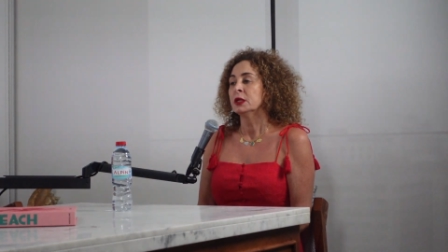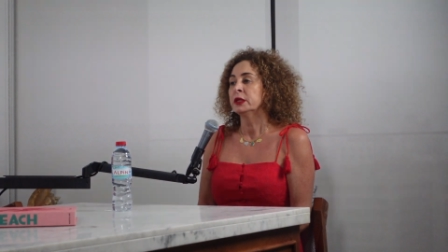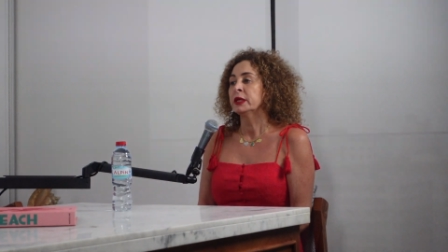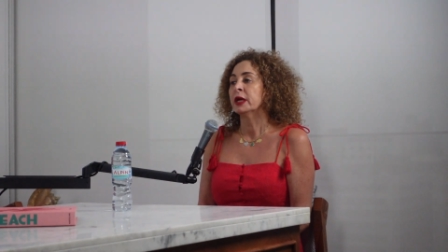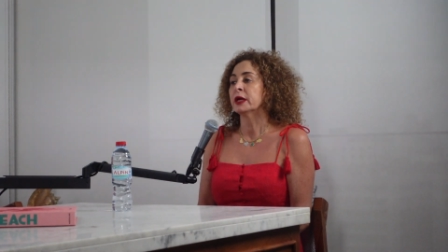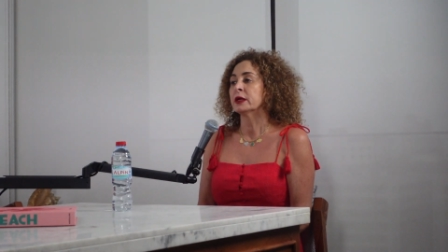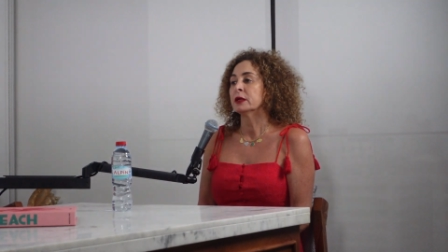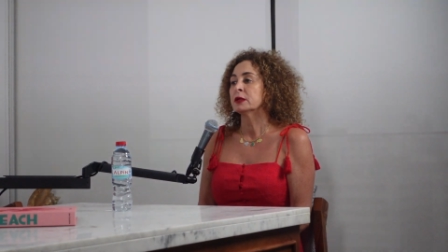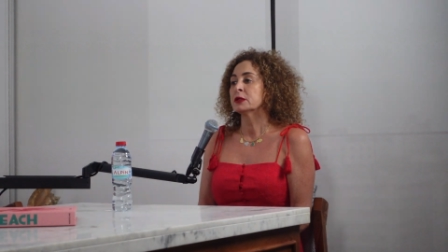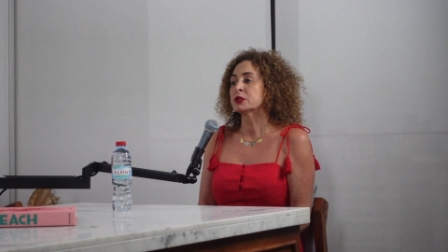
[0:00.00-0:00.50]

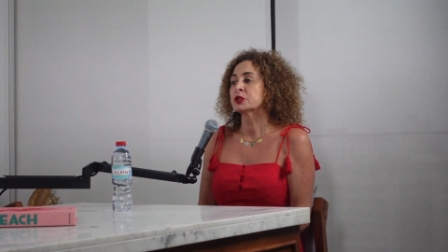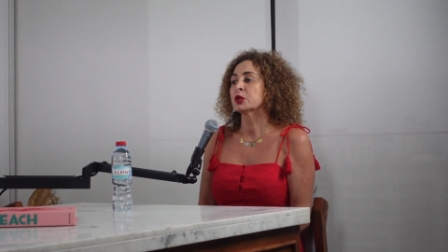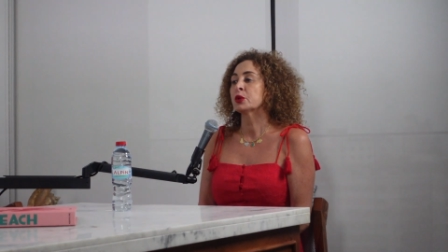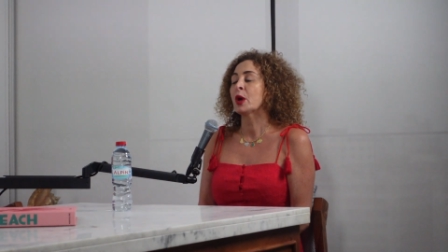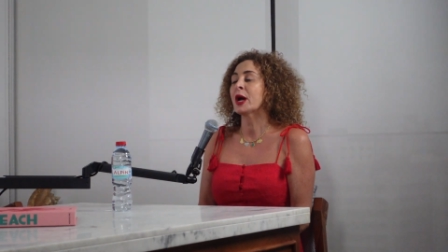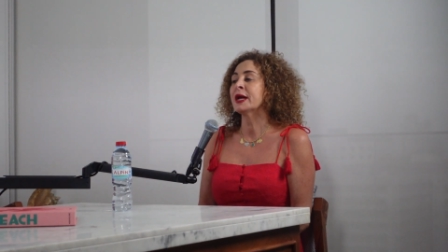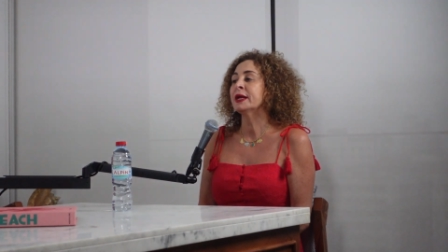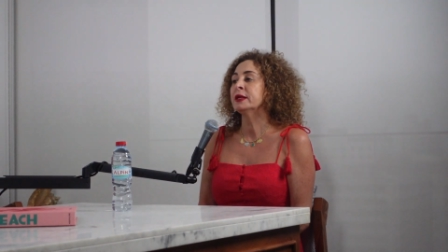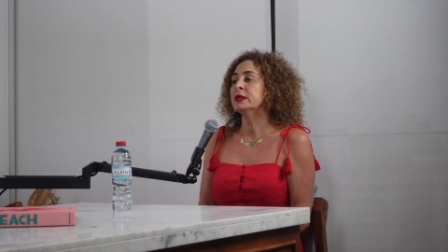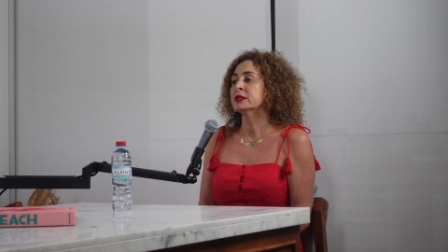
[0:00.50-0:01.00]
Yeah. So
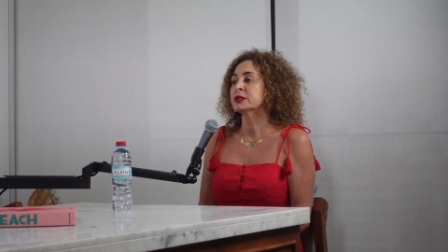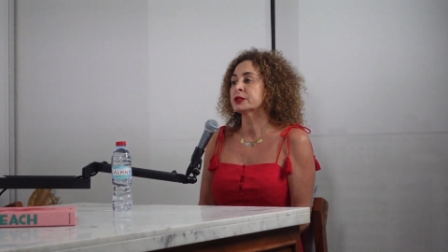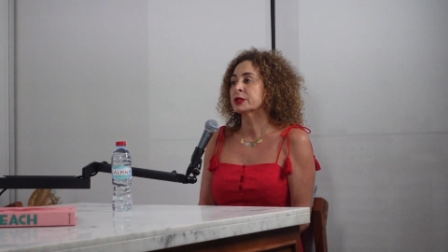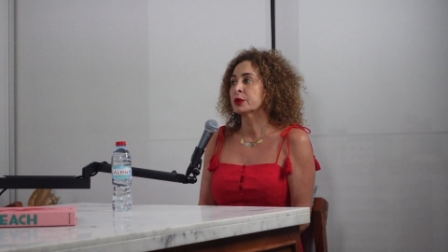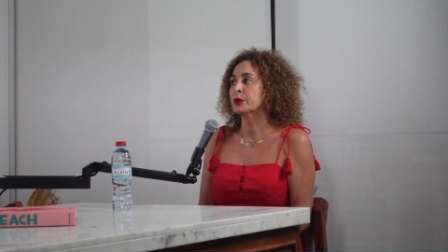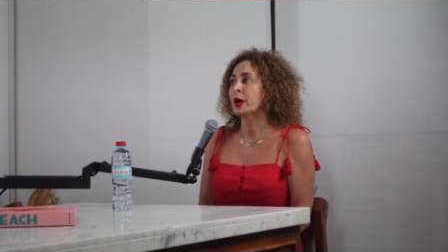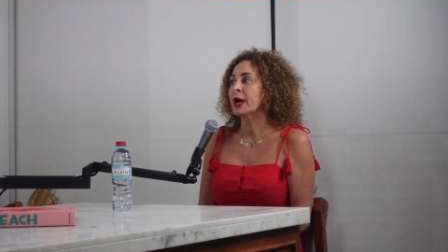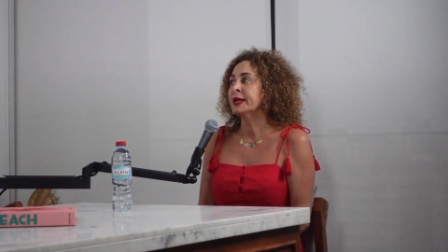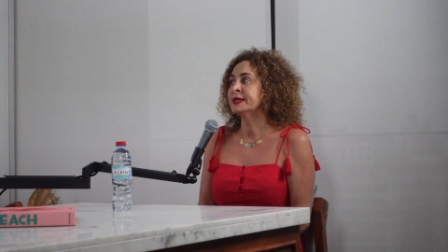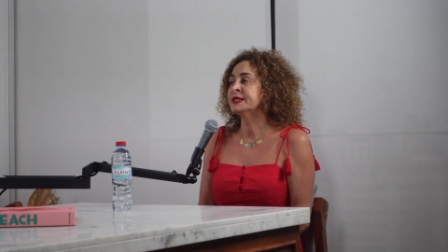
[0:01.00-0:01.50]
I
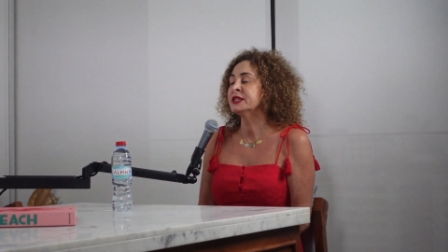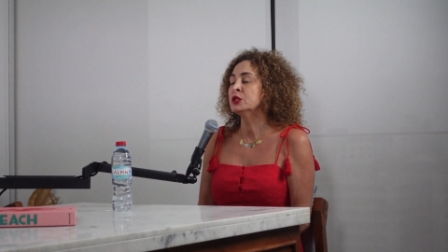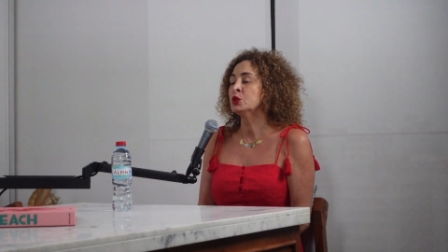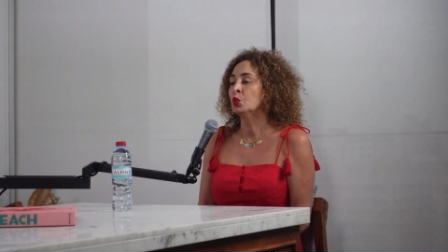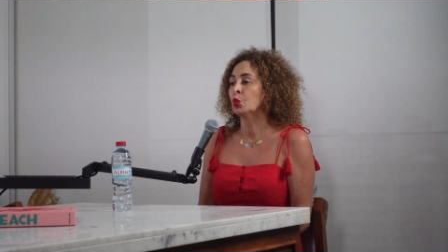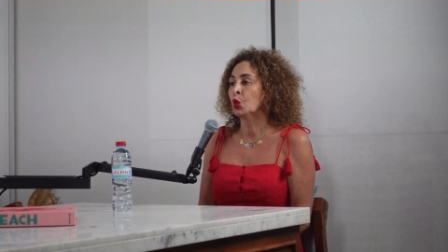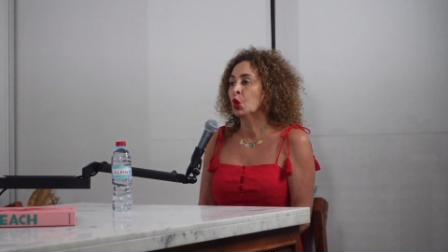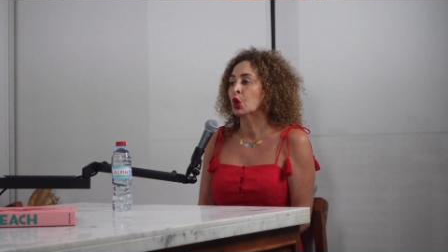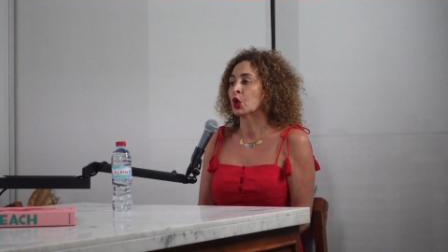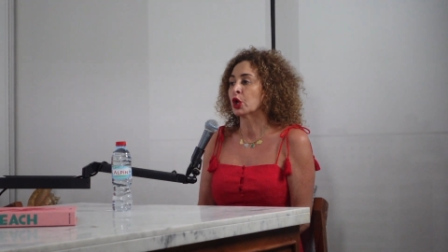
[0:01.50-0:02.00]
so I
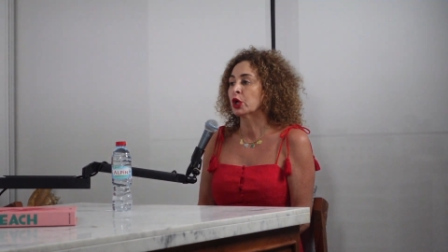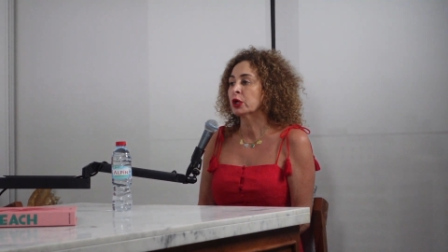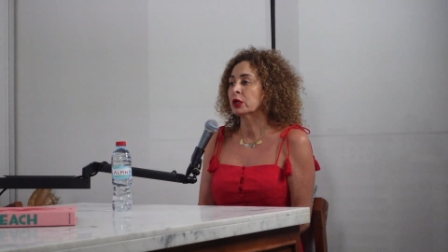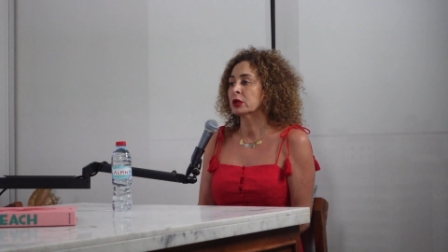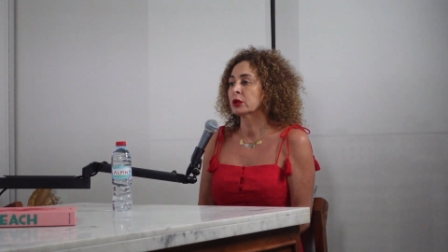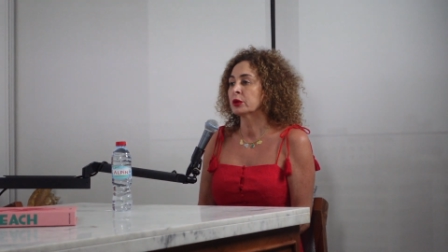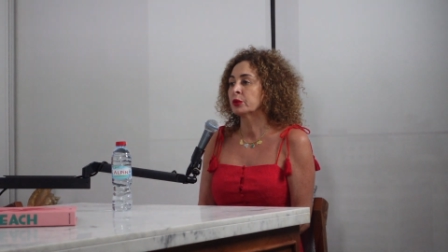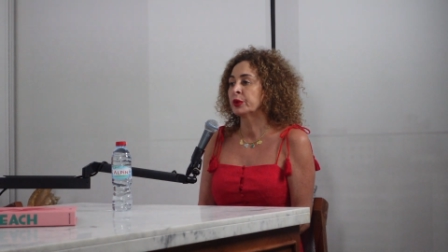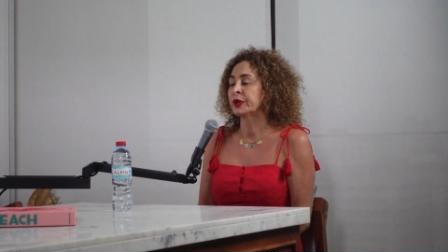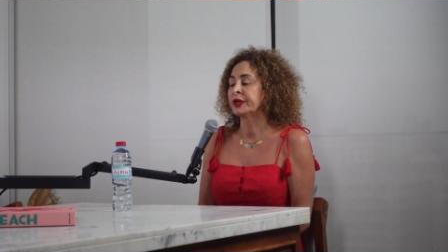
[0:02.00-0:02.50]
didn't
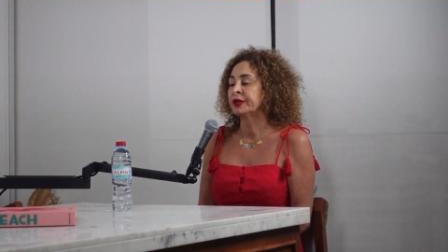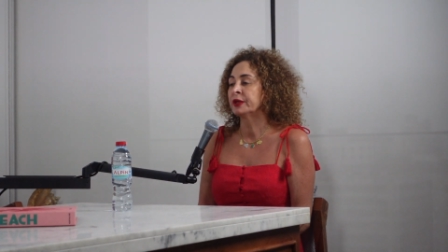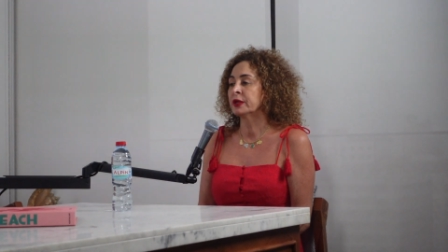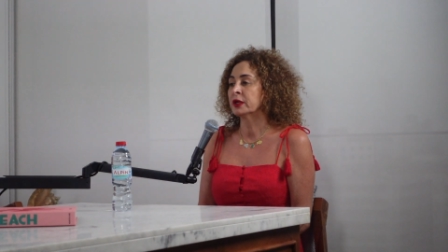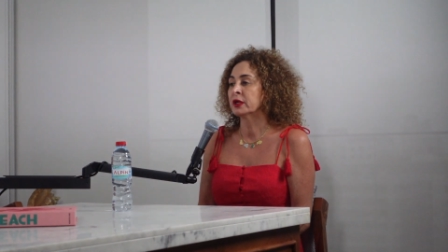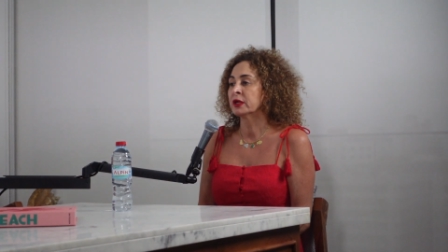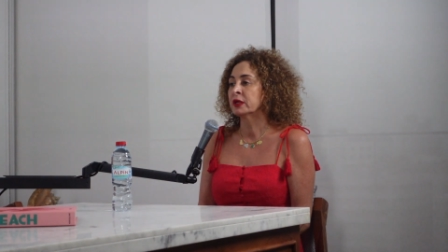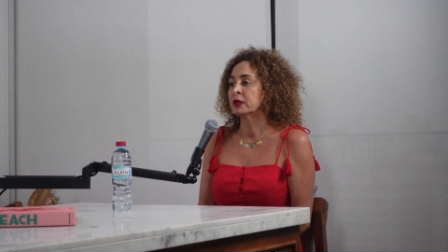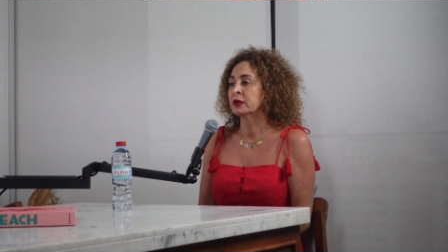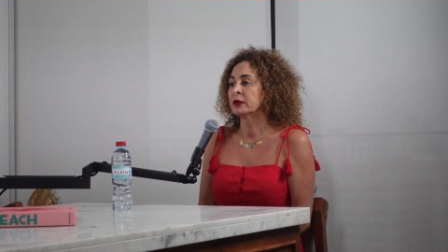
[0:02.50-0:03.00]
work when
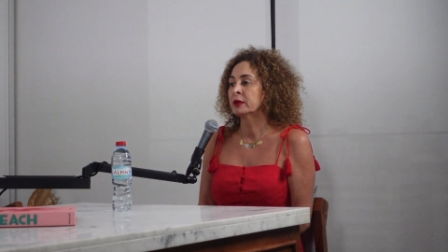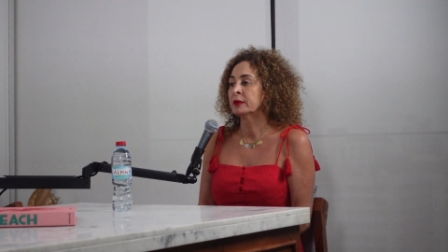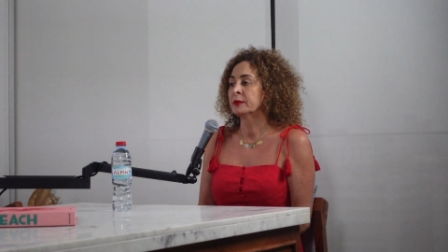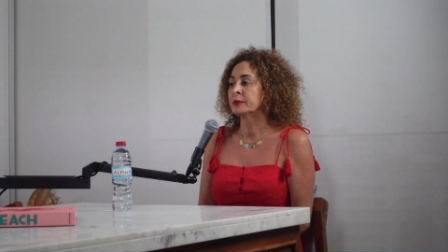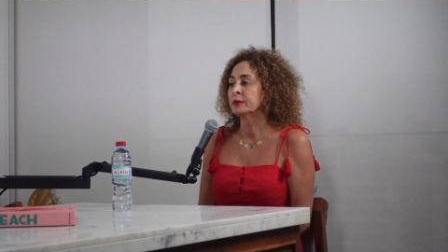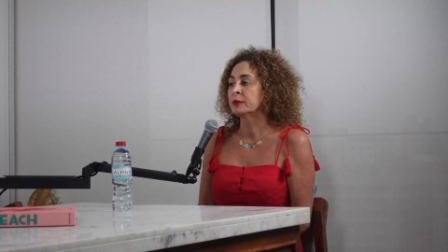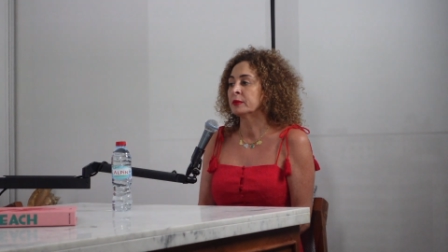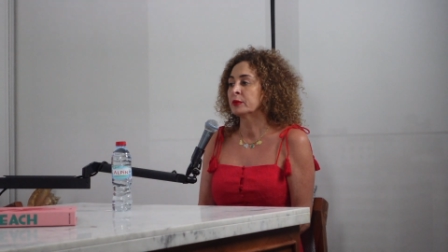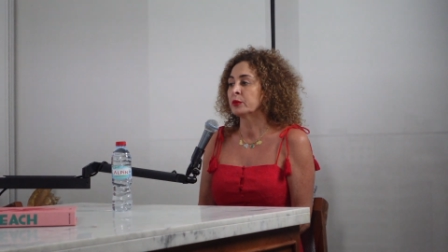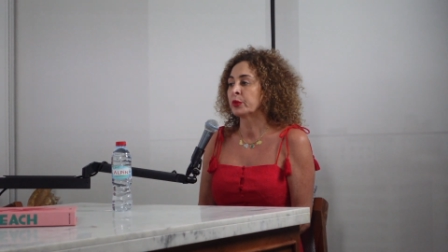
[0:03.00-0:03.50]
um,